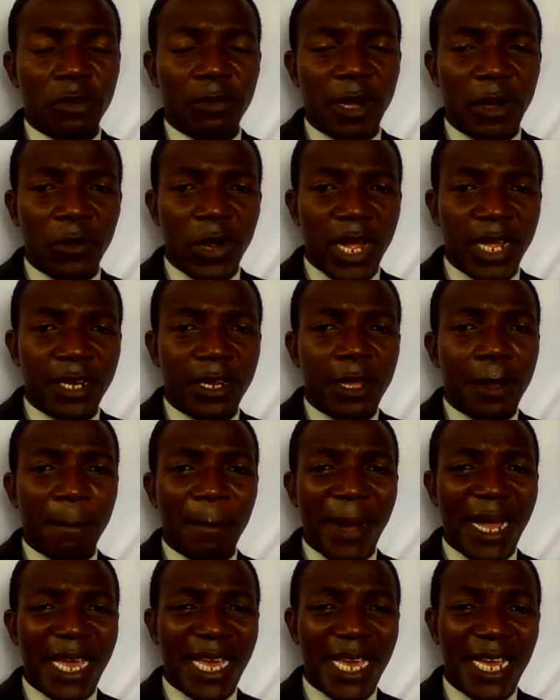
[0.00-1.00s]
Number one,
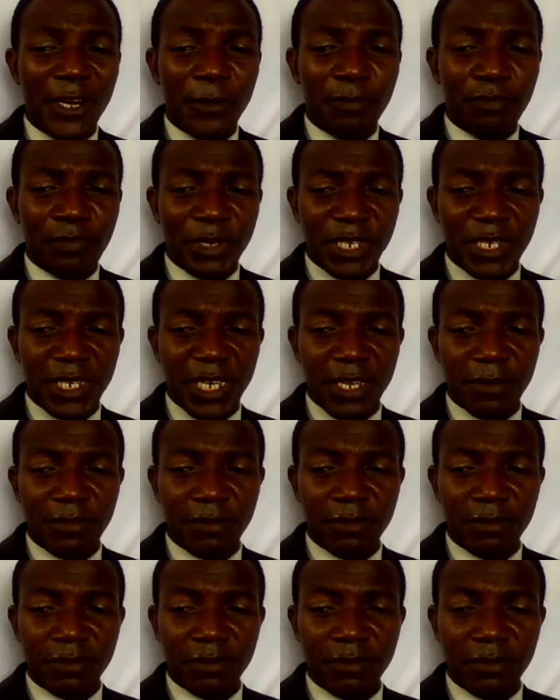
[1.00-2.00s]
by helping
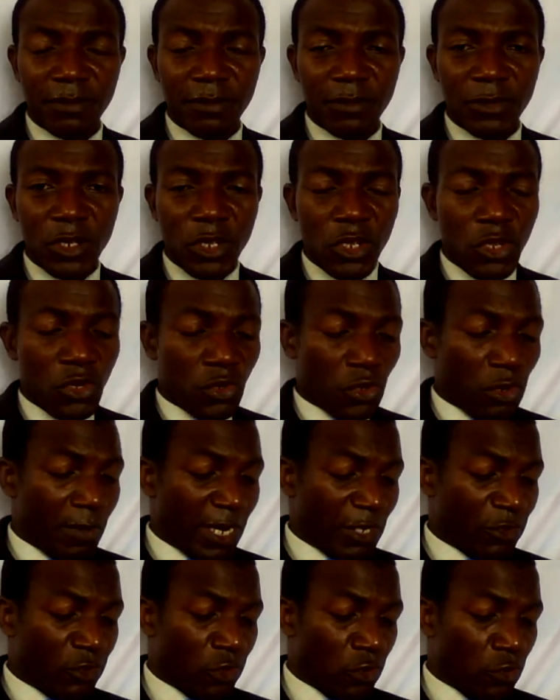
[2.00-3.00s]
them.
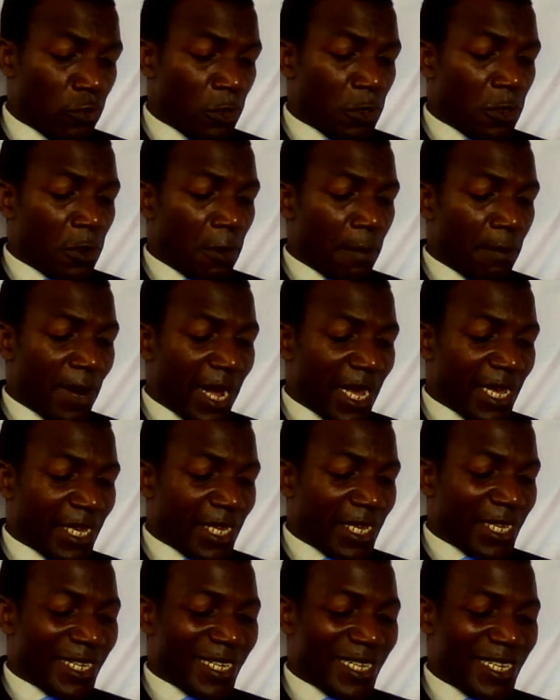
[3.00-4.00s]
Number two,
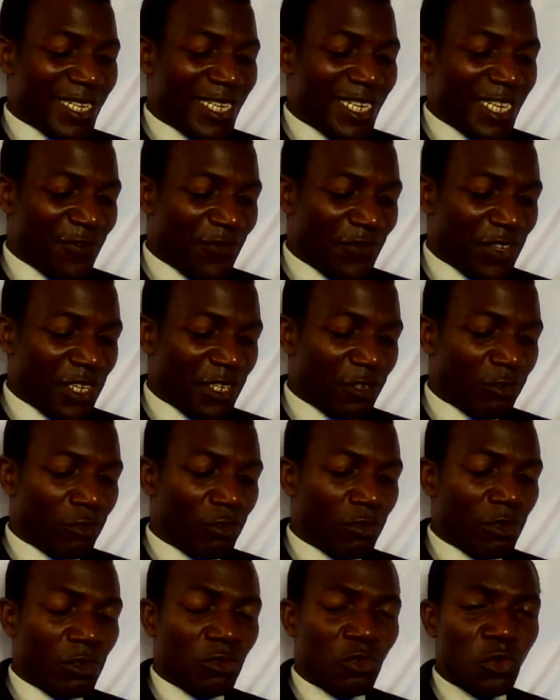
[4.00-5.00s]
by
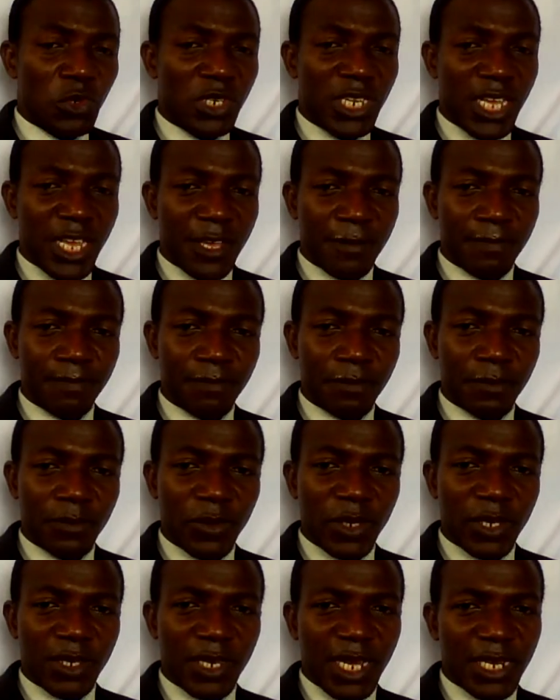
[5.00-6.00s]
giving to them.
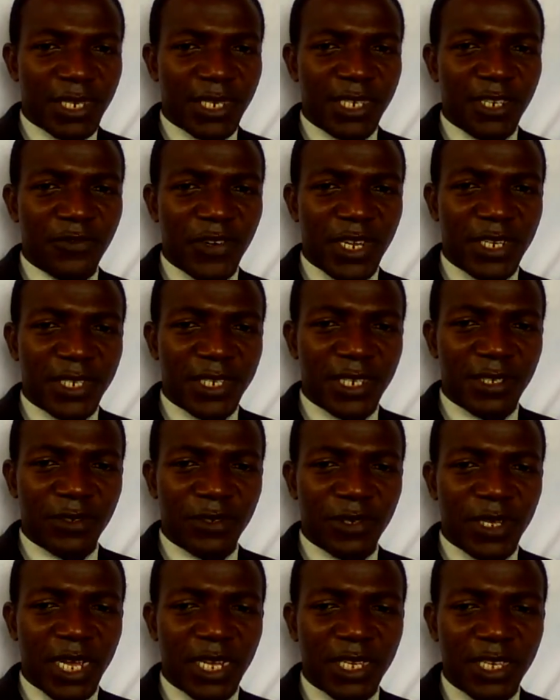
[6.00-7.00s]
There are different
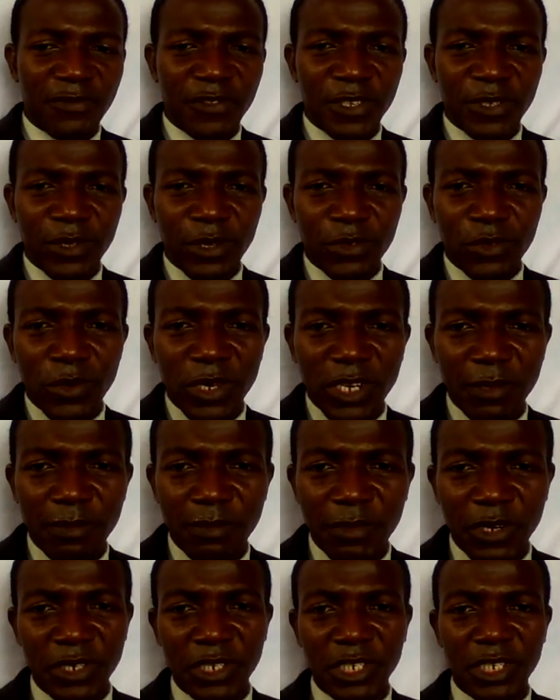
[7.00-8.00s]
things you can give. It's not
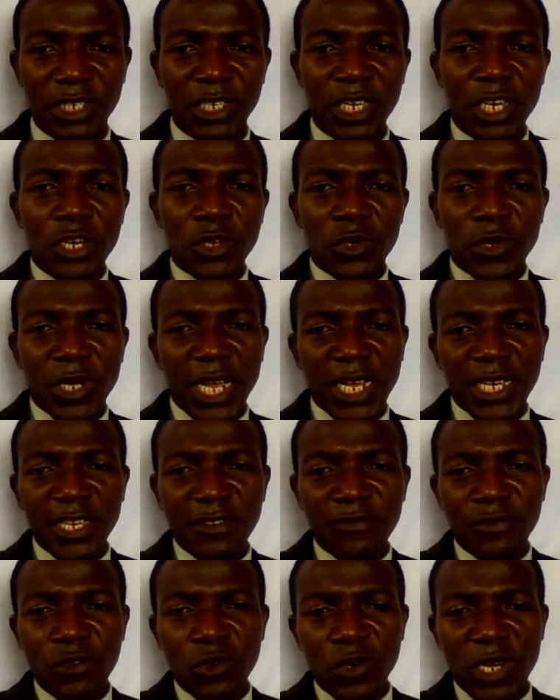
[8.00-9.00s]
only money. You
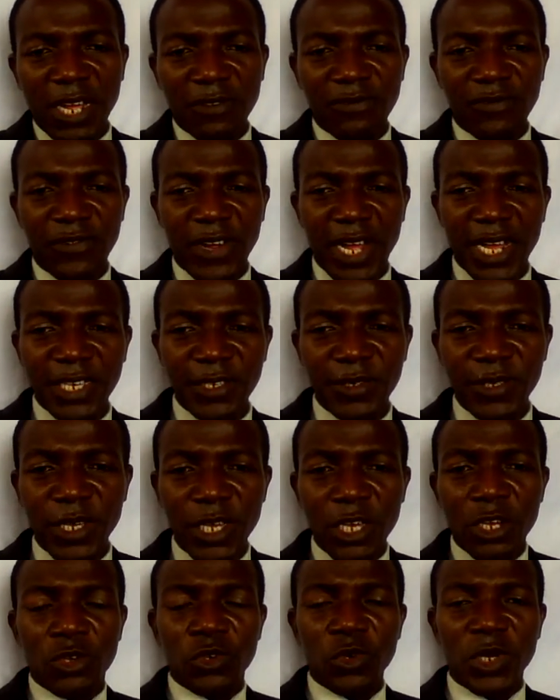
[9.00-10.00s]
can give good
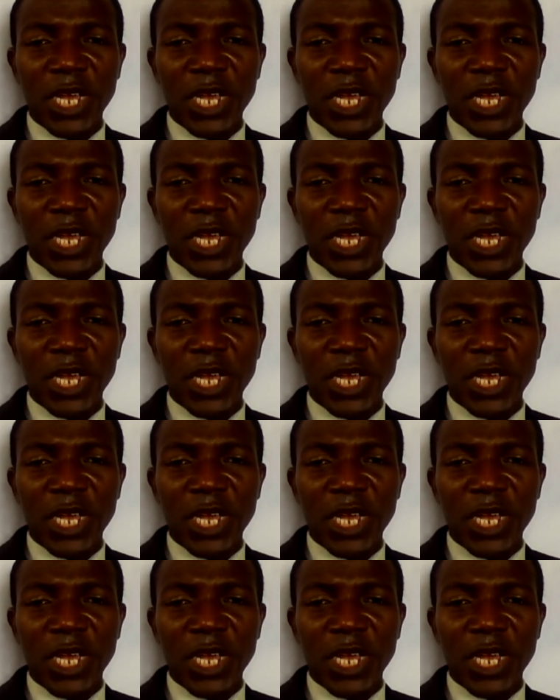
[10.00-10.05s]
advice.